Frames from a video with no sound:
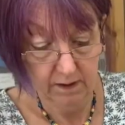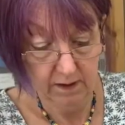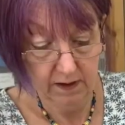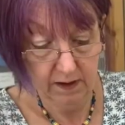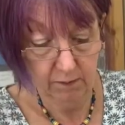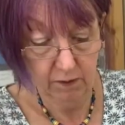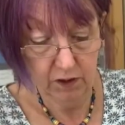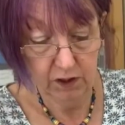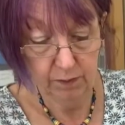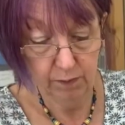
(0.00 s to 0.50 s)

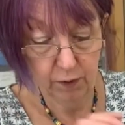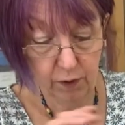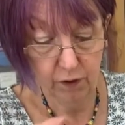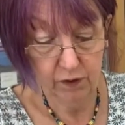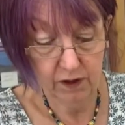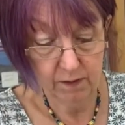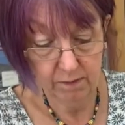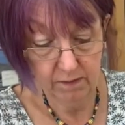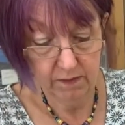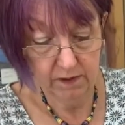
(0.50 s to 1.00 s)
I'm going to put
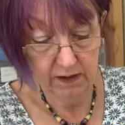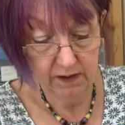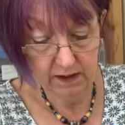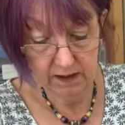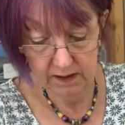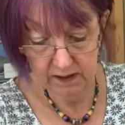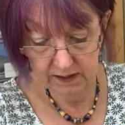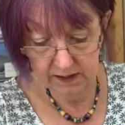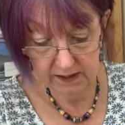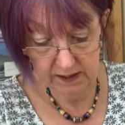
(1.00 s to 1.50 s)
them
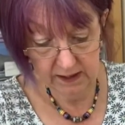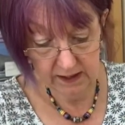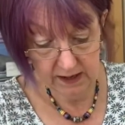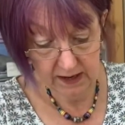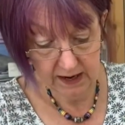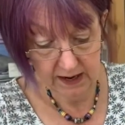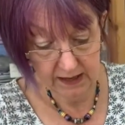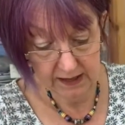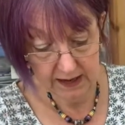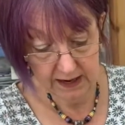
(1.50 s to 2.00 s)

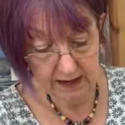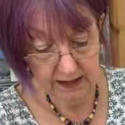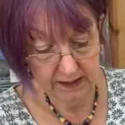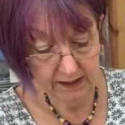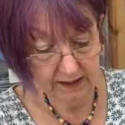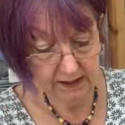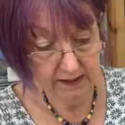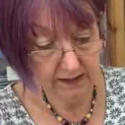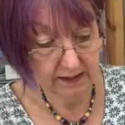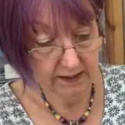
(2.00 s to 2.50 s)
slightly
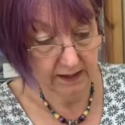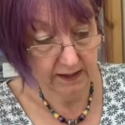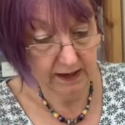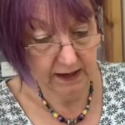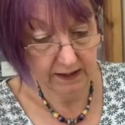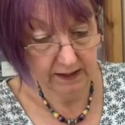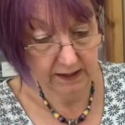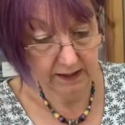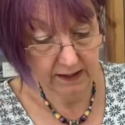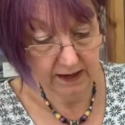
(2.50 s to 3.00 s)

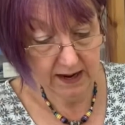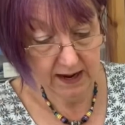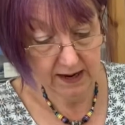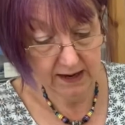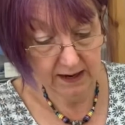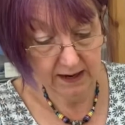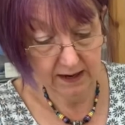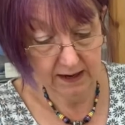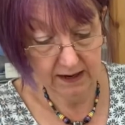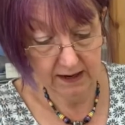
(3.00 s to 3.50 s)
diagonally
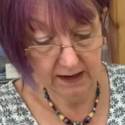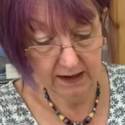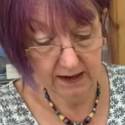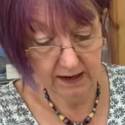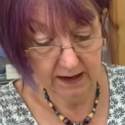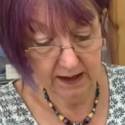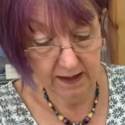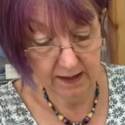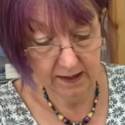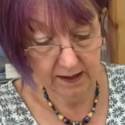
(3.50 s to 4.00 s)

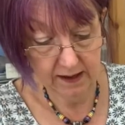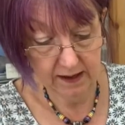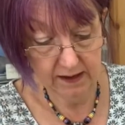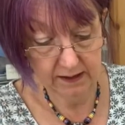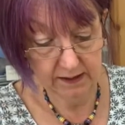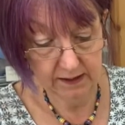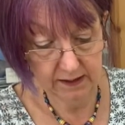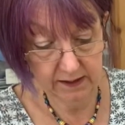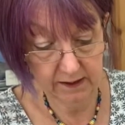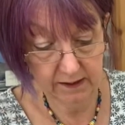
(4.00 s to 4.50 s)
like
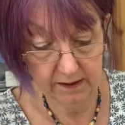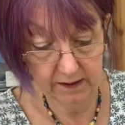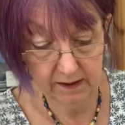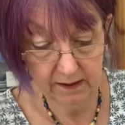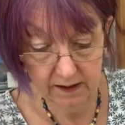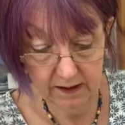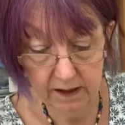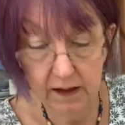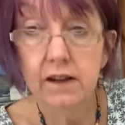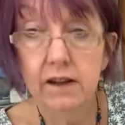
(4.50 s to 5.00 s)
that
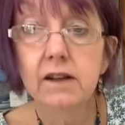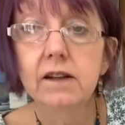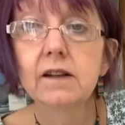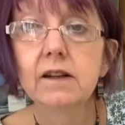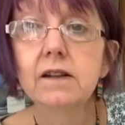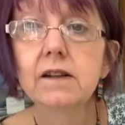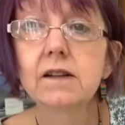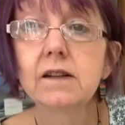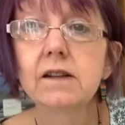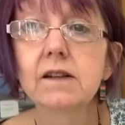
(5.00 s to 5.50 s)

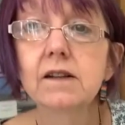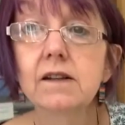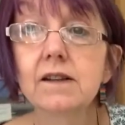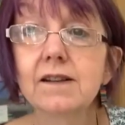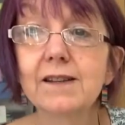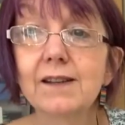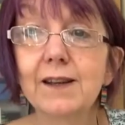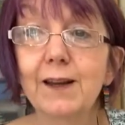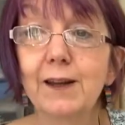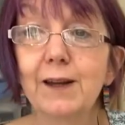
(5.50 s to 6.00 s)

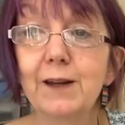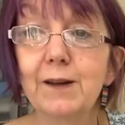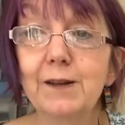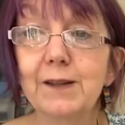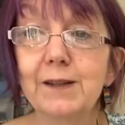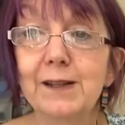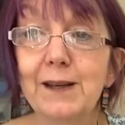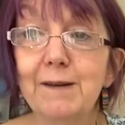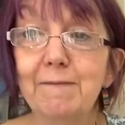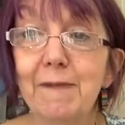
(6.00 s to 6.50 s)
so that you can
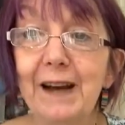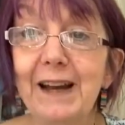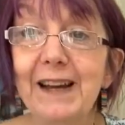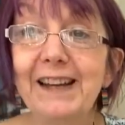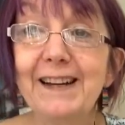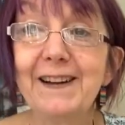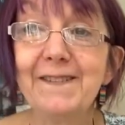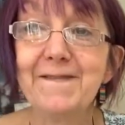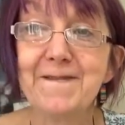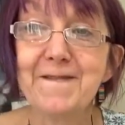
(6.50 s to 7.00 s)
see my
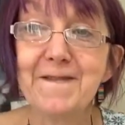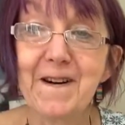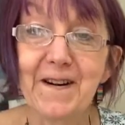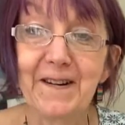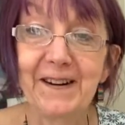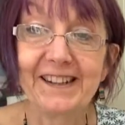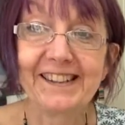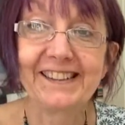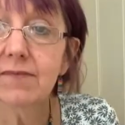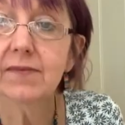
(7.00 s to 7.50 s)

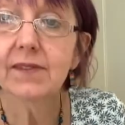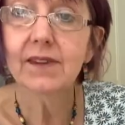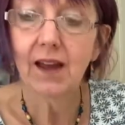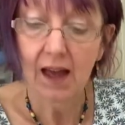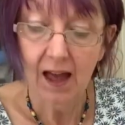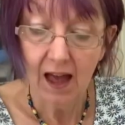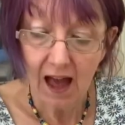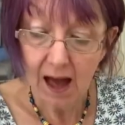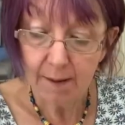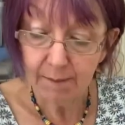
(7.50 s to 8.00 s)
frog.
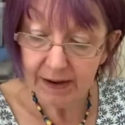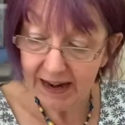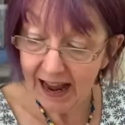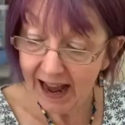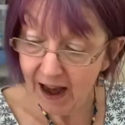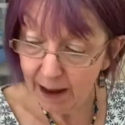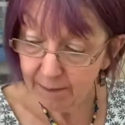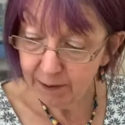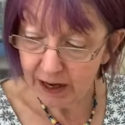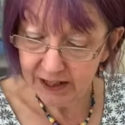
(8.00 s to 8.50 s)

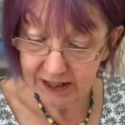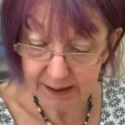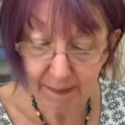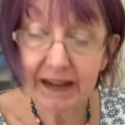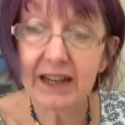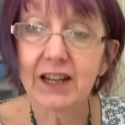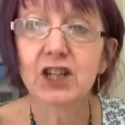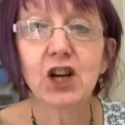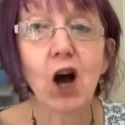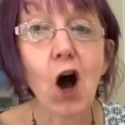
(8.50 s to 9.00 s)
Now I'm going to
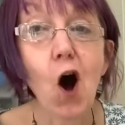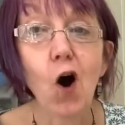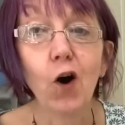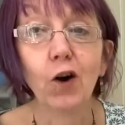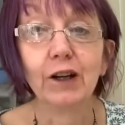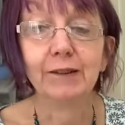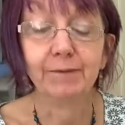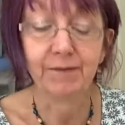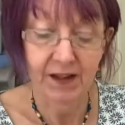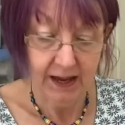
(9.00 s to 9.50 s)
make a
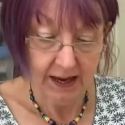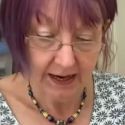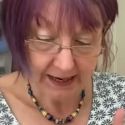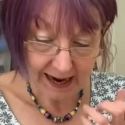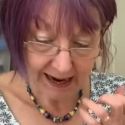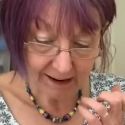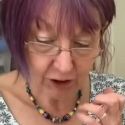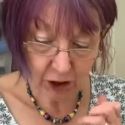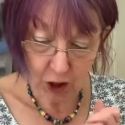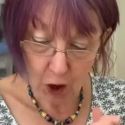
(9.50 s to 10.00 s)
tongue.
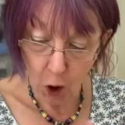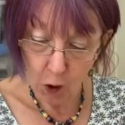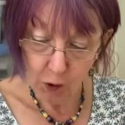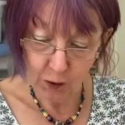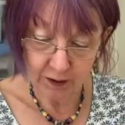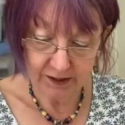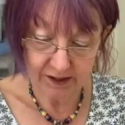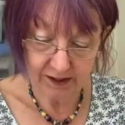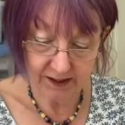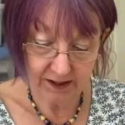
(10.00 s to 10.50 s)
Now
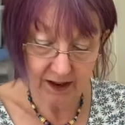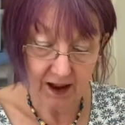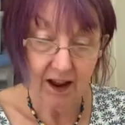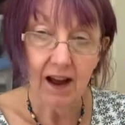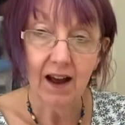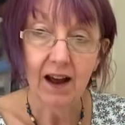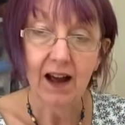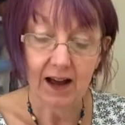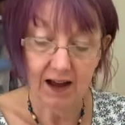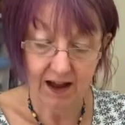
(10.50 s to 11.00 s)
tongues,
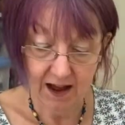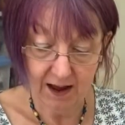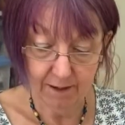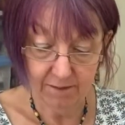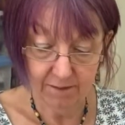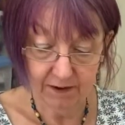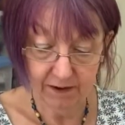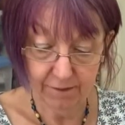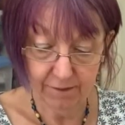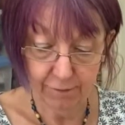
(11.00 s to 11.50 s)

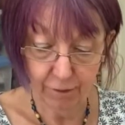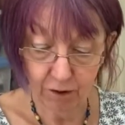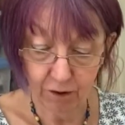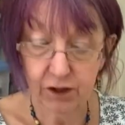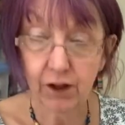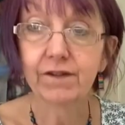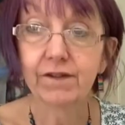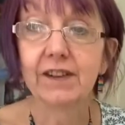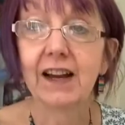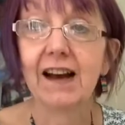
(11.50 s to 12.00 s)

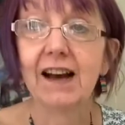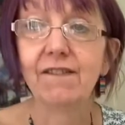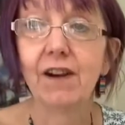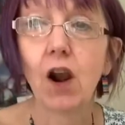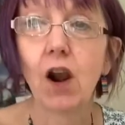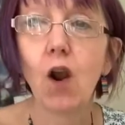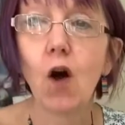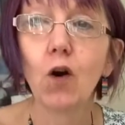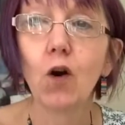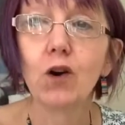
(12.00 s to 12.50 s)
frogs often have
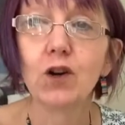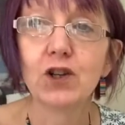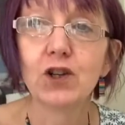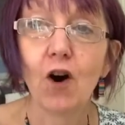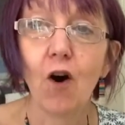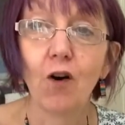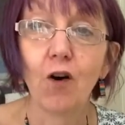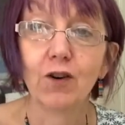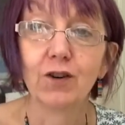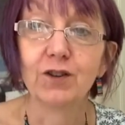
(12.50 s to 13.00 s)
long
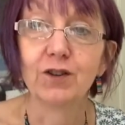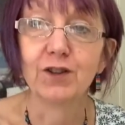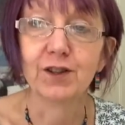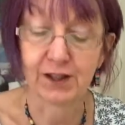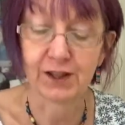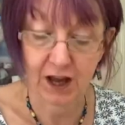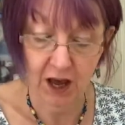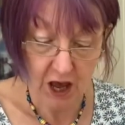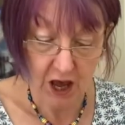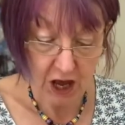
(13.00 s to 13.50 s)

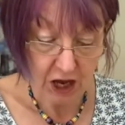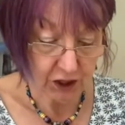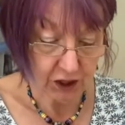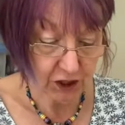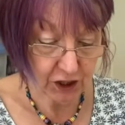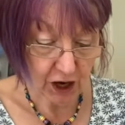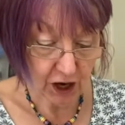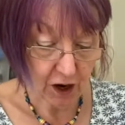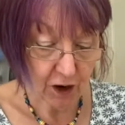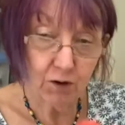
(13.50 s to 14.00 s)
tongues,
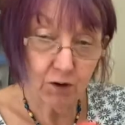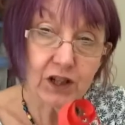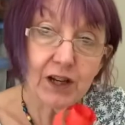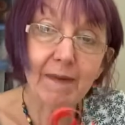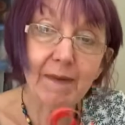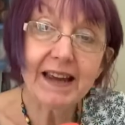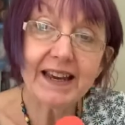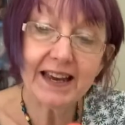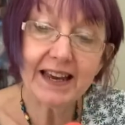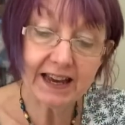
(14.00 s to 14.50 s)
so to
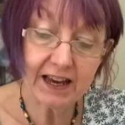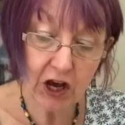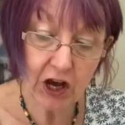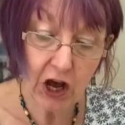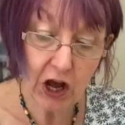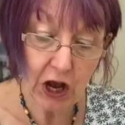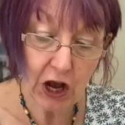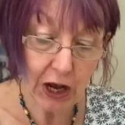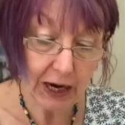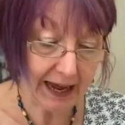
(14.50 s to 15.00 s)
make it
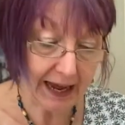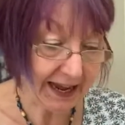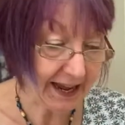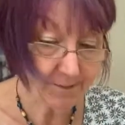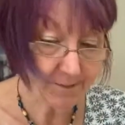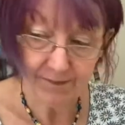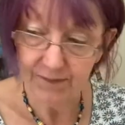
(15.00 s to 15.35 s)
curly,